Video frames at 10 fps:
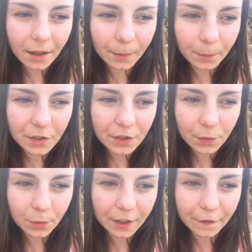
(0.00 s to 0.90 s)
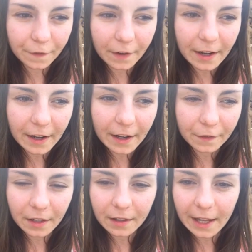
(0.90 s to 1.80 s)
between 5
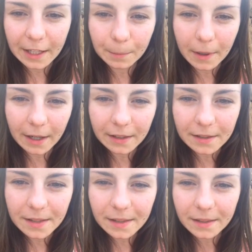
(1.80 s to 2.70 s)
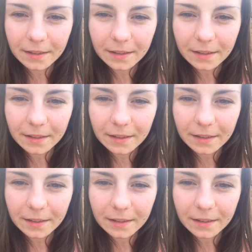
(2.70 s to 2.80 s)
and 8 miles.